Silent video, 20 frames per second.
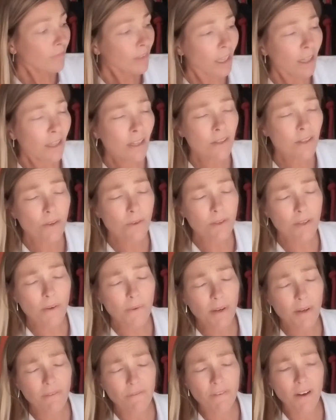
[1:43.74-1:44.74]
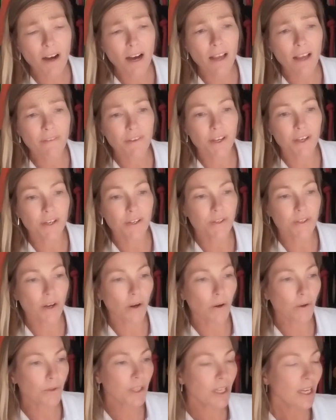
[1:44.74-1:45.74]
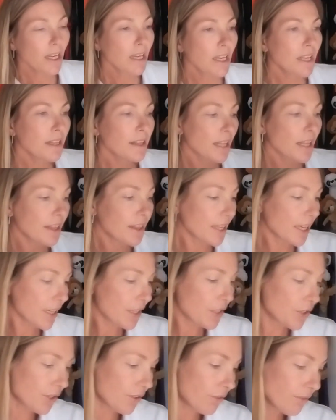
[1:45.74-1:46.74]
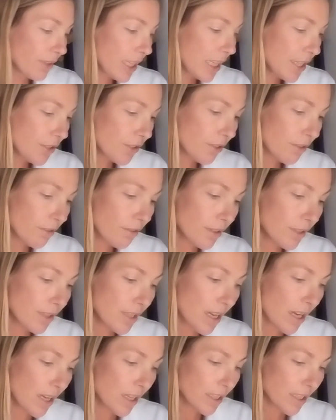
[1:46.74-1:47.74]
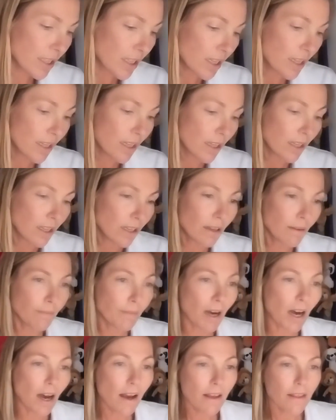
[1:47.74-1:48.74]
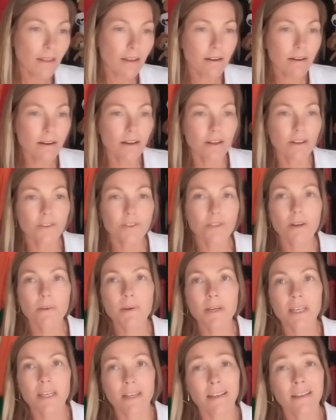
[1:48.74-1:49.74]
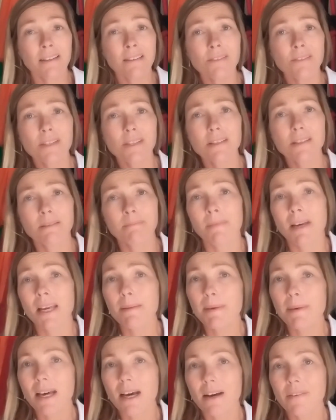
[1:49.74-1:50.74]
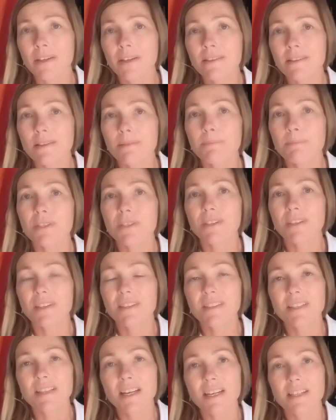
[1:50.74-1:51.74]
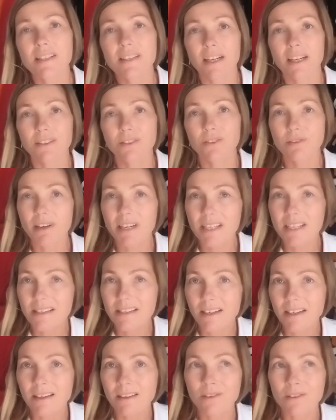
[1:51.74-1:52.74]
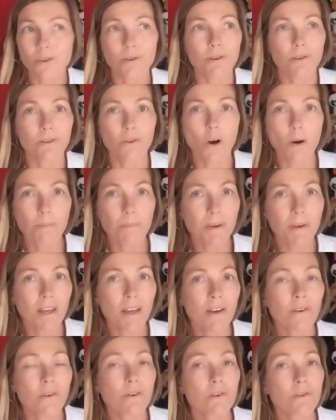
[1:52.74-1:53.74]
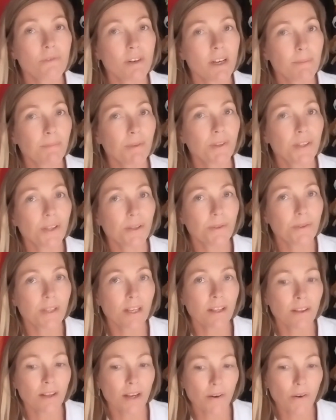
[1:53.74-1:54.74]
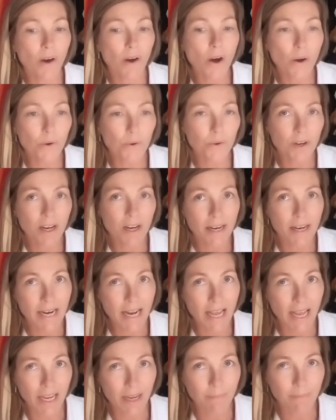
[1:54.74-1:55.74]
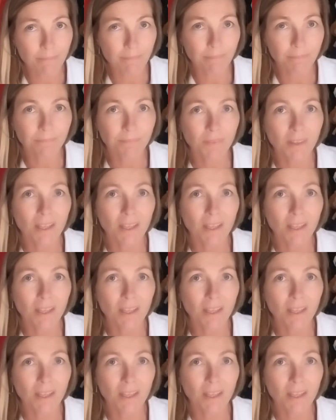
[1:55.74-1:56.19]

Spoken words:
And it's also at 5 years old that they really should start either showing interest and maybe having some success at tracing or copying or reproducing their own name.